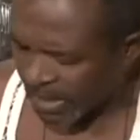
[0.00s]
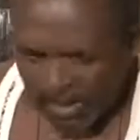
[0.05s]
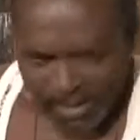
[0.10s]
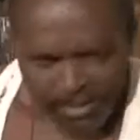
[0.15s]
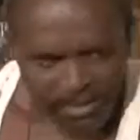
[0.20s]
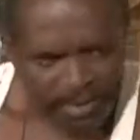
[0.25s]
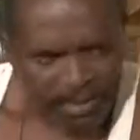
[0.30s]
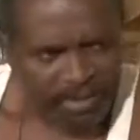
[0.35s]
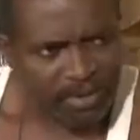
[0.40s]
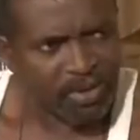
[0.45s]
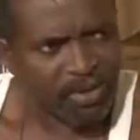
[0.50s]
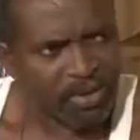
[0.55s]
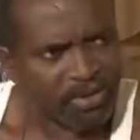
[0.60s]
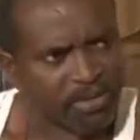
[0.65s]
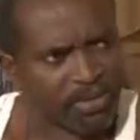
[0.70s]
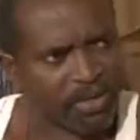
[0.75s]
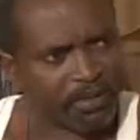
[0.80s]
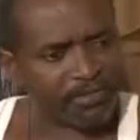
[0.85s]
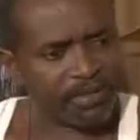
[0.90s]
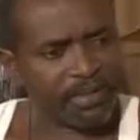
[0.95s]
The
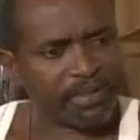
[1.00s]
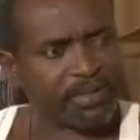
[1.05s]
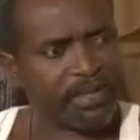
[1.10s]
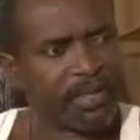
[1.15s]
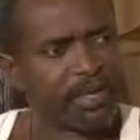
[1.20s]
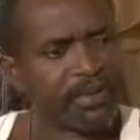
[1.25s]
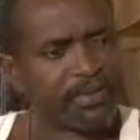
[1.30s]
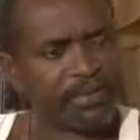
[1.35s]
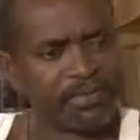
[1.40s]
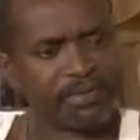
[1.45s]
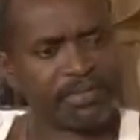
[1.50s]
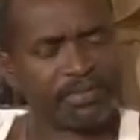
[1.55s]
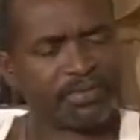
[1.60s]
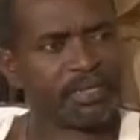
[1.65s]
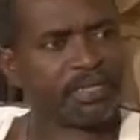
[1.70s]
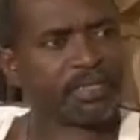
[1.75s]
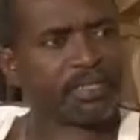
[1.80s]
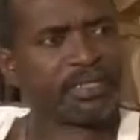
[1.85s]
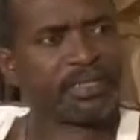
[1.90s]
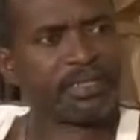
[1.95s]
cause of the death is
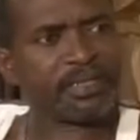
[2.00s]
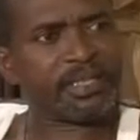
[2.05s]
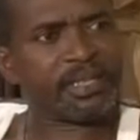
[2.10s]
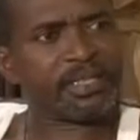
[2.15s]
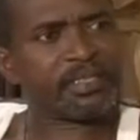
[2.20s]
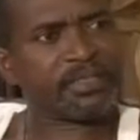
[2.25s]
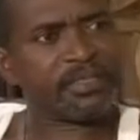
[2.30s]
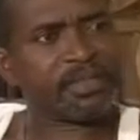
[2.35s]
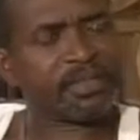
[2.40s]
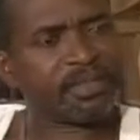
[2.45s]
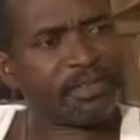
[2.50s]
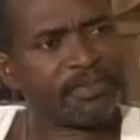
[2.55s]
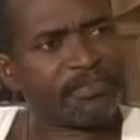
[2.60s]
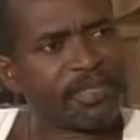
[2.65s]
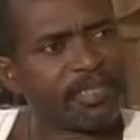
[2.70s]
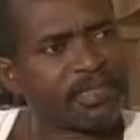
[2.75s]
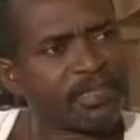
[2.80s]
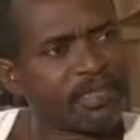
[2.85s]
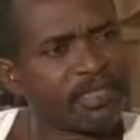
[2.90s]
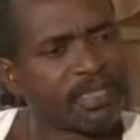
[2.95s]
written in that
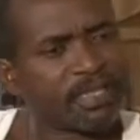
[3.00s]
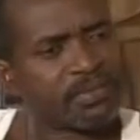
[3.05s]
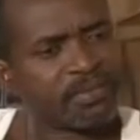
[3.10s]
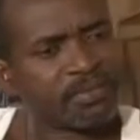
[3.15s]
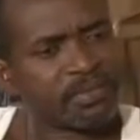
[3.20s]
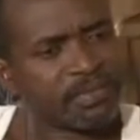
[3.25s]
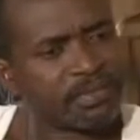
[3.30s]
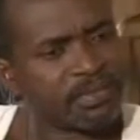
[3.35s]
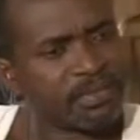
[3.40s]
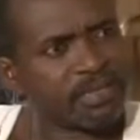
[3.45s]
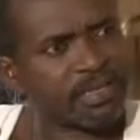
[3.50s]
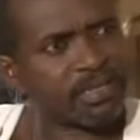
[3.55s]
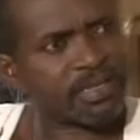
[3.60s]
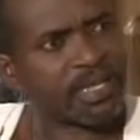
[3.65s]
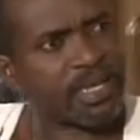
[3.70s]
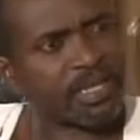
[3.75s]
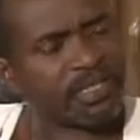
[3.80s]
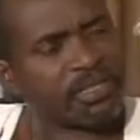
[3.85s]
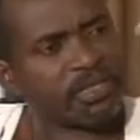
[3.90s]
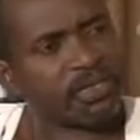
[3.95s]
document.
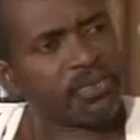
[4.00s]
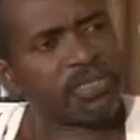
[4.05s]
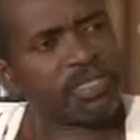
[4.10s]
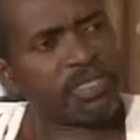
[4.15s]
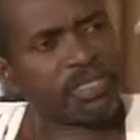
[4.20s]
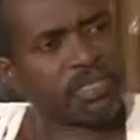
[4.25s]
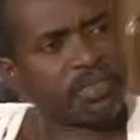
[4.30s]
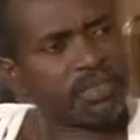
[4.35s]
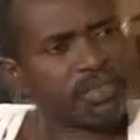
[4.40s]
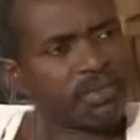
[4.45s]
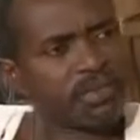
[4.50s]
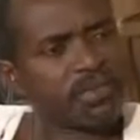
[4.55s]
Just can't you see?